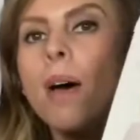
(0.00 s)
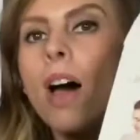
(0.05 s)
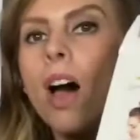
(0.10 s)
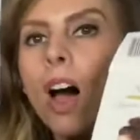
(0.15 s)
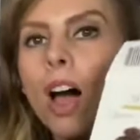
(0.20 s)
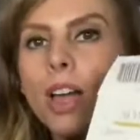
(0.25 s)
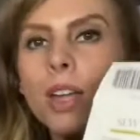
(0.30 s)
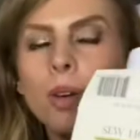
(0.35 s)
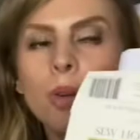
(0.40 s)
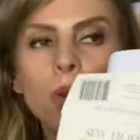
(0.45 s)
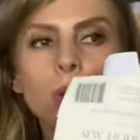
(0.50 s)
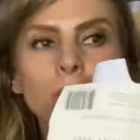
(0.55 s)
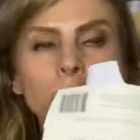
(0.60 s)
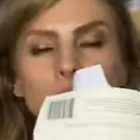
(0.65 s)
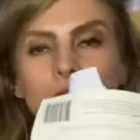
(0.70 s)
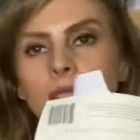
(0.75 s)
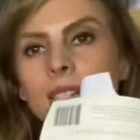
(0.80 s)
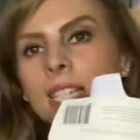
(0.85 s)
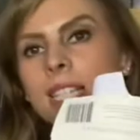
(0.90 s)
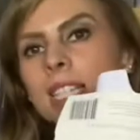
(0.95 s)
I
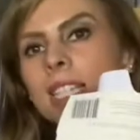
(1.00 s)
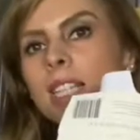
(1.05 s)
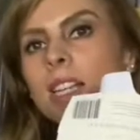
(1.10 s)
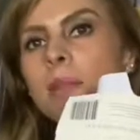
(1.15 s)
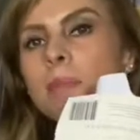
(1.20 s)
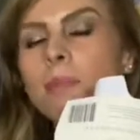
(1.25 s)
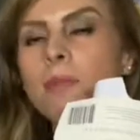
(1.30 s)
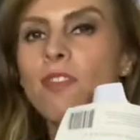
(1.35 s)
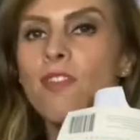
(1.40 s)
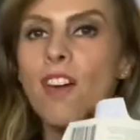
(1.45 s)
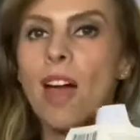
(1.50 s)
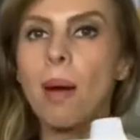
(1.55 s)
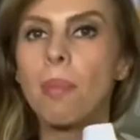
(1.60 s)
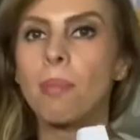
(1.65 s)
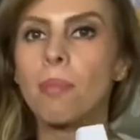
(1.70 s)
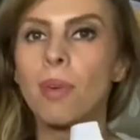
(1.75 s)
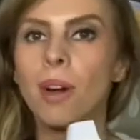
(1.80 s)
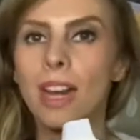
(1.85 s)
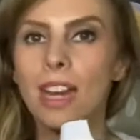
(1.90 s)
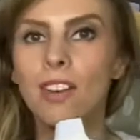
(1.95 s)
ordered some
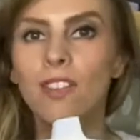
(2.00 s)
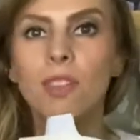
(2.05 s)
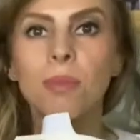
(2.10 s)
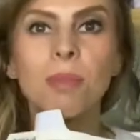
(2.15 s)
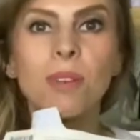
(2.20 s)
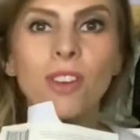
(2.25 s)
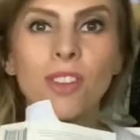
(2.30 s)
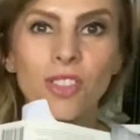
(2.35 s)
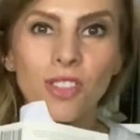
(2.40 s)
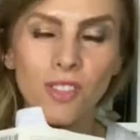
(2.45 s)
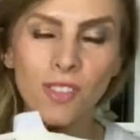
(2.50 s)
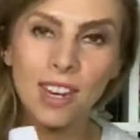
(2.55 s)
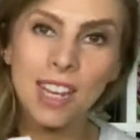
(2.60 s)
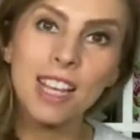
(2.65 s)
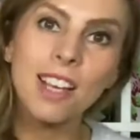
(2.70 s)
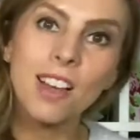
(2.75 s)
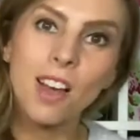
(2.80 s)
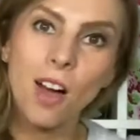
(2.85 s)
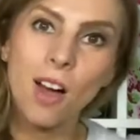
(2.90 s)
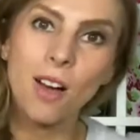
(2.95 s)
fabric from Guthrie
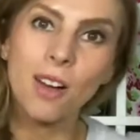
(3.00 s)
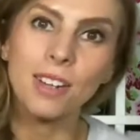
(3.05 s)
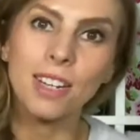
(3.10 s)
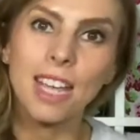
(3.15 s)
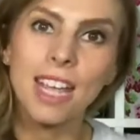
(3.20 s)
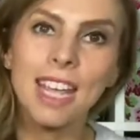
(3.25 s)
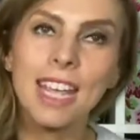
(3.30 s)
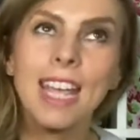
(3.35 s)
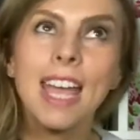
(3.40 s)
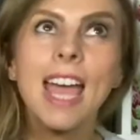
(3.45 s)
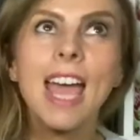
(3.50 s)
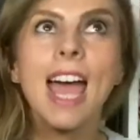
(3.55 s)
and Garney,